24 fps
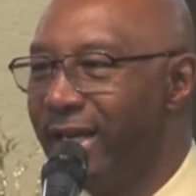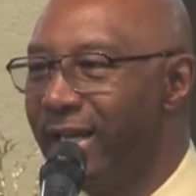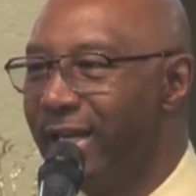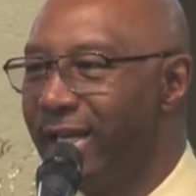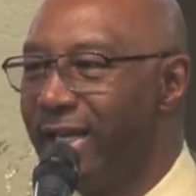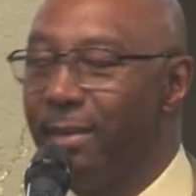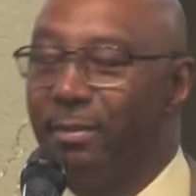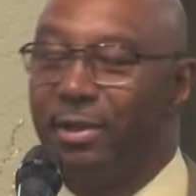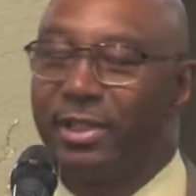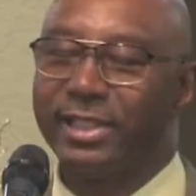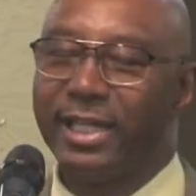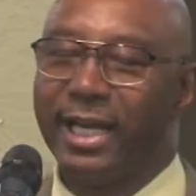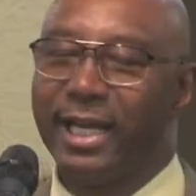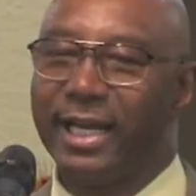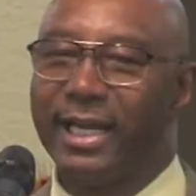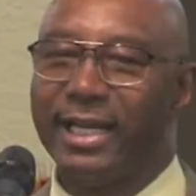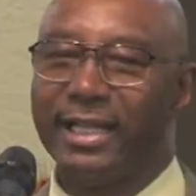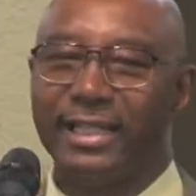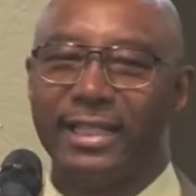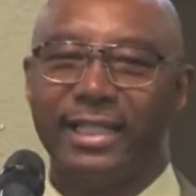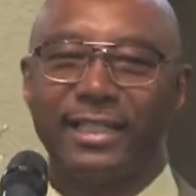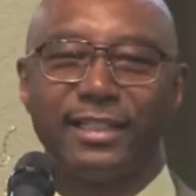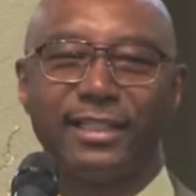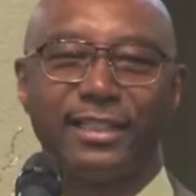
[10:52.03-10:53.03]
Let me tell you,
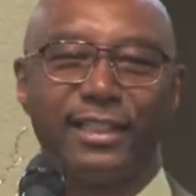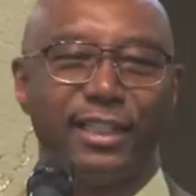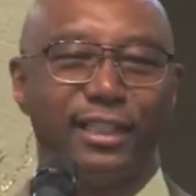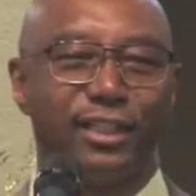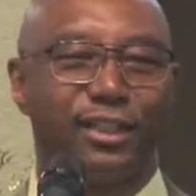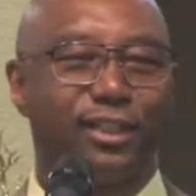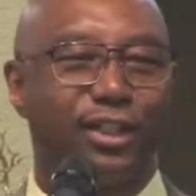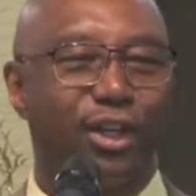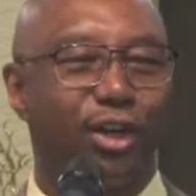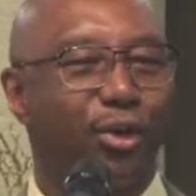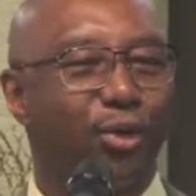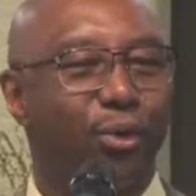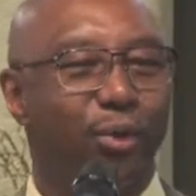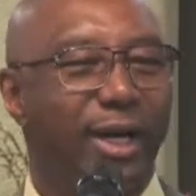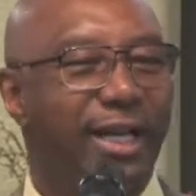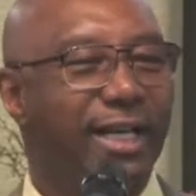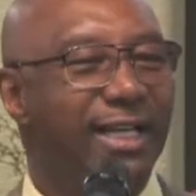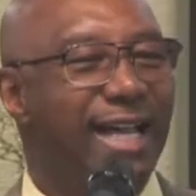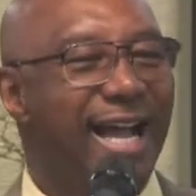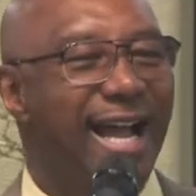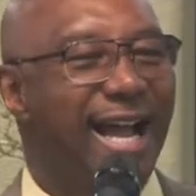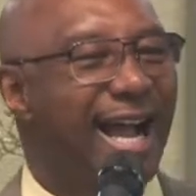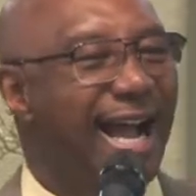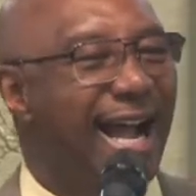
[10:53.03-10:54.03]
this is the
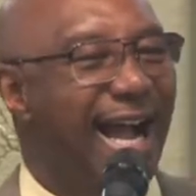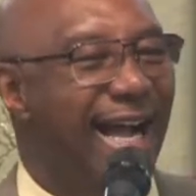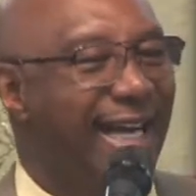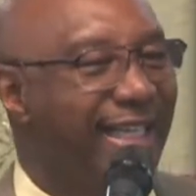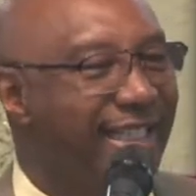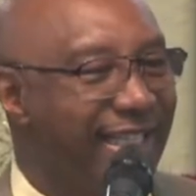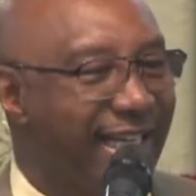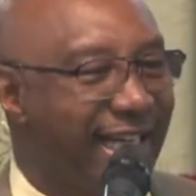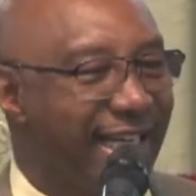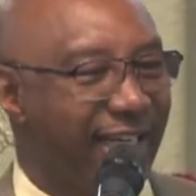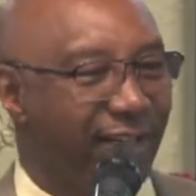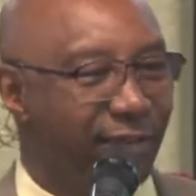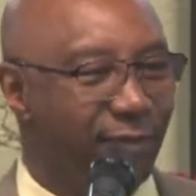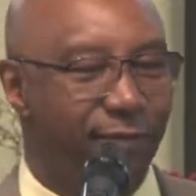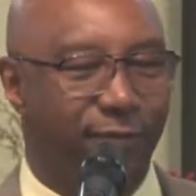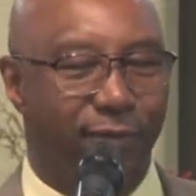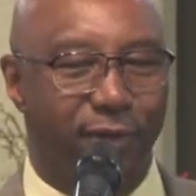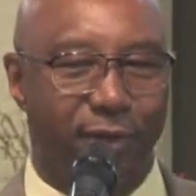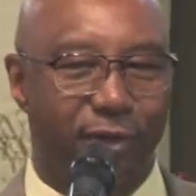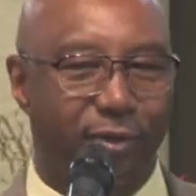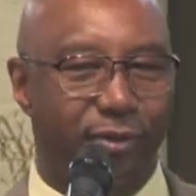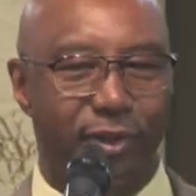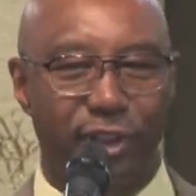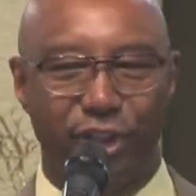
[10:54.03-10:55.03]
great high day
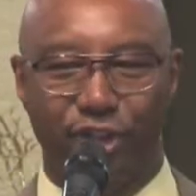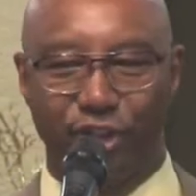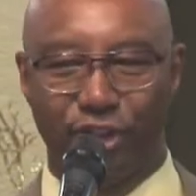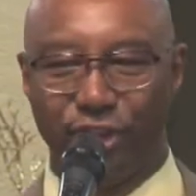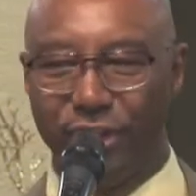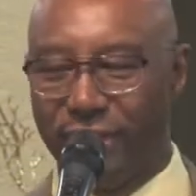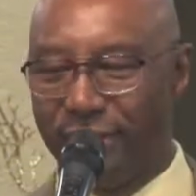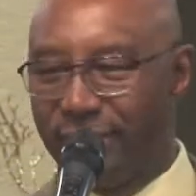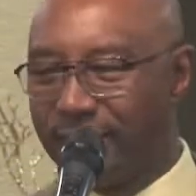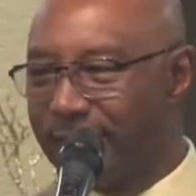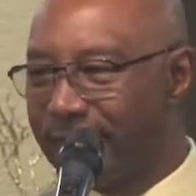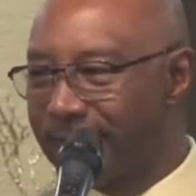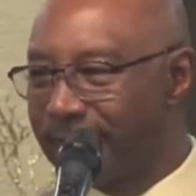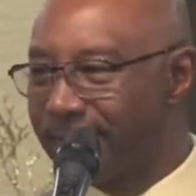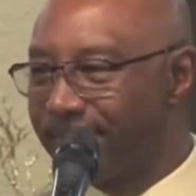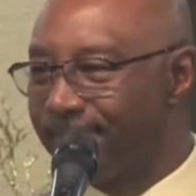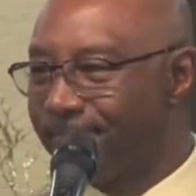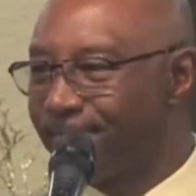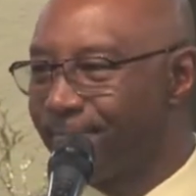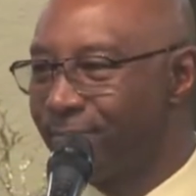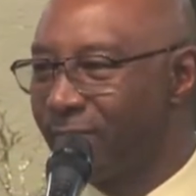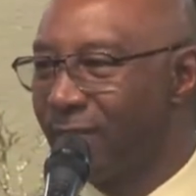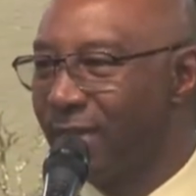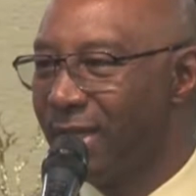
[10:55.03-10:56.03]
for Christians.
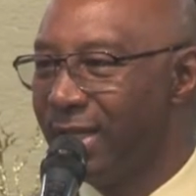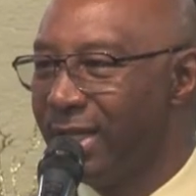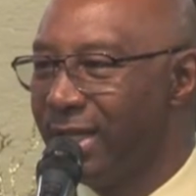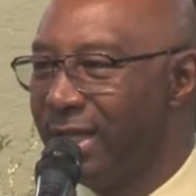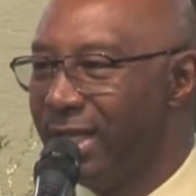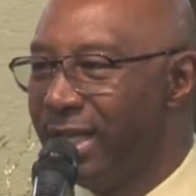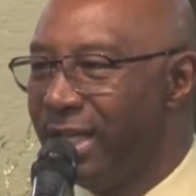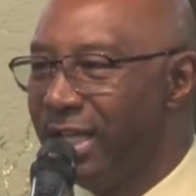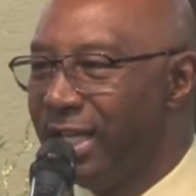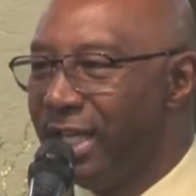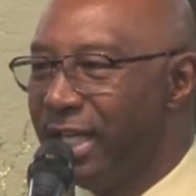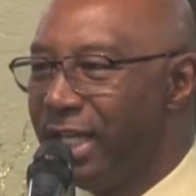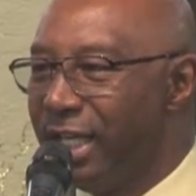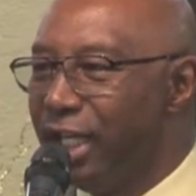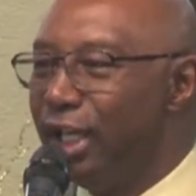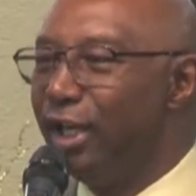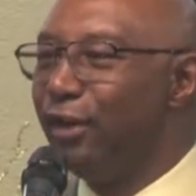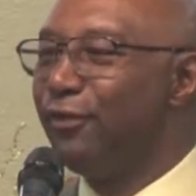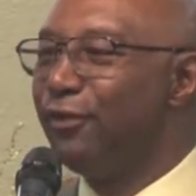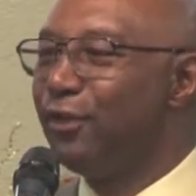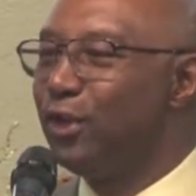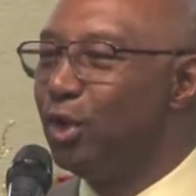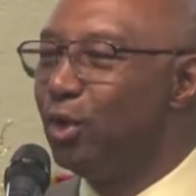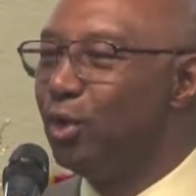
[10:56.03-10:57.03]

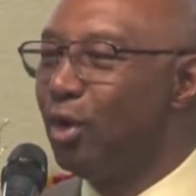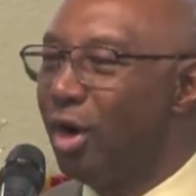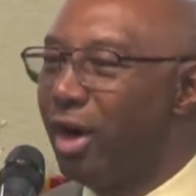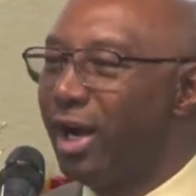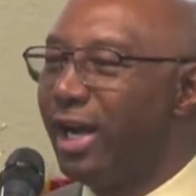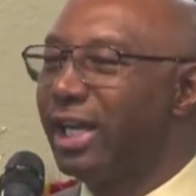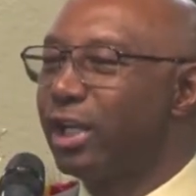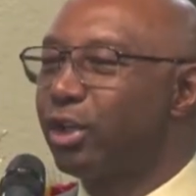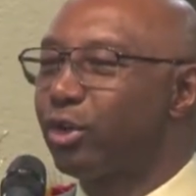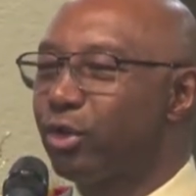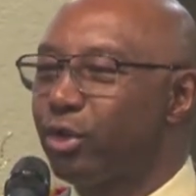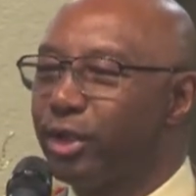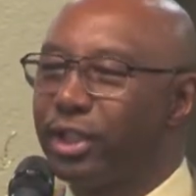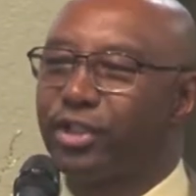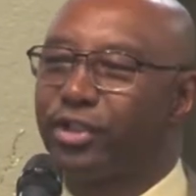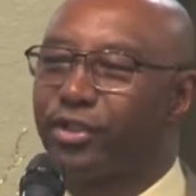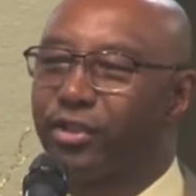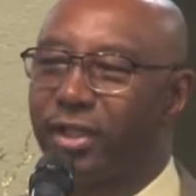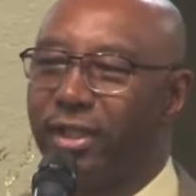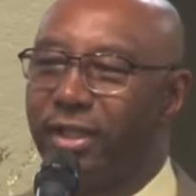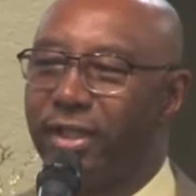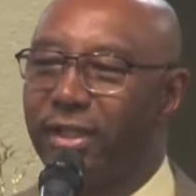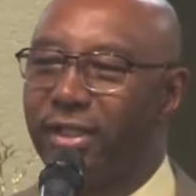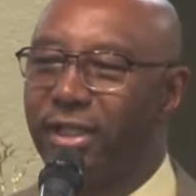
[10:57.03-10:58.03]
If you are a
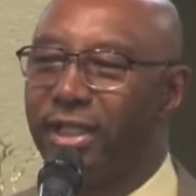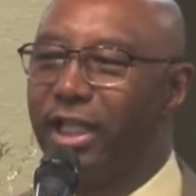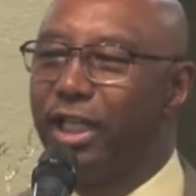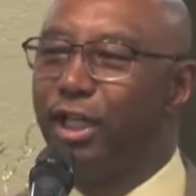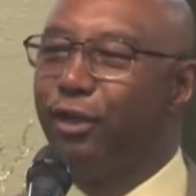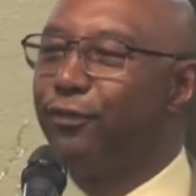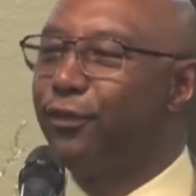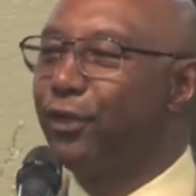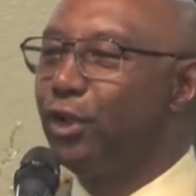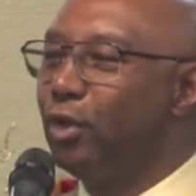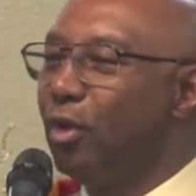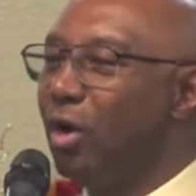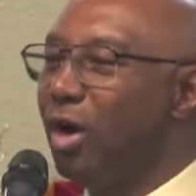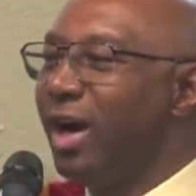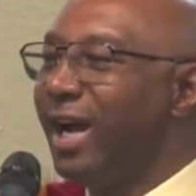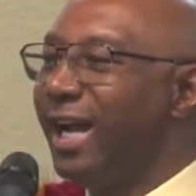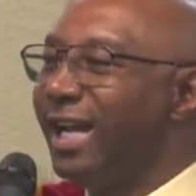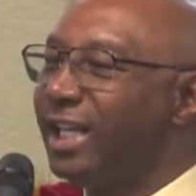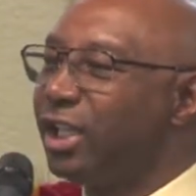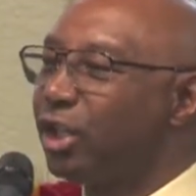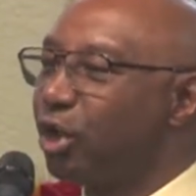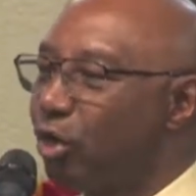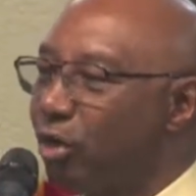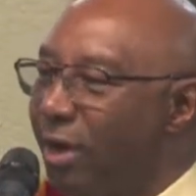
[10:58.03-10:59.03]
Christian, if you are
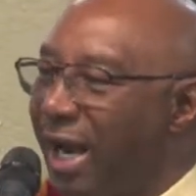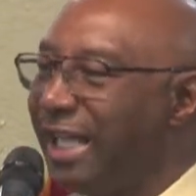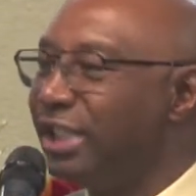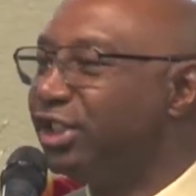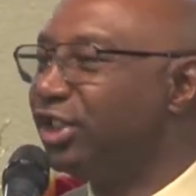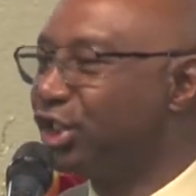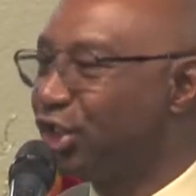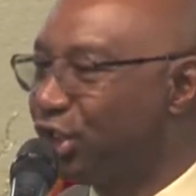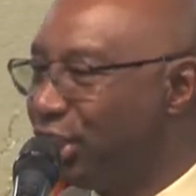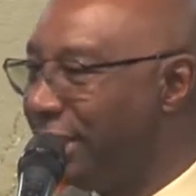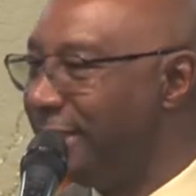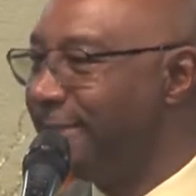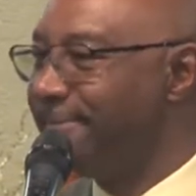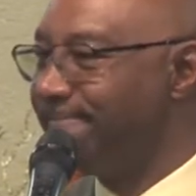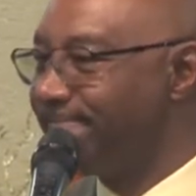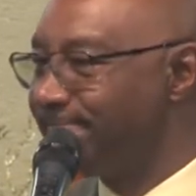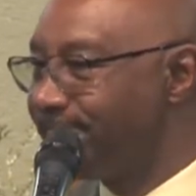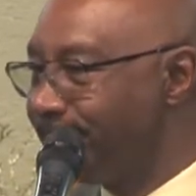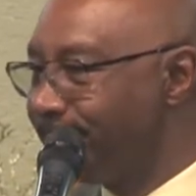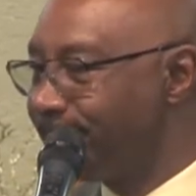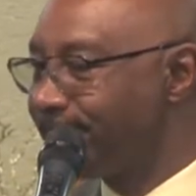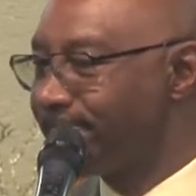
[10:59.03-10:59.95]
a Christian,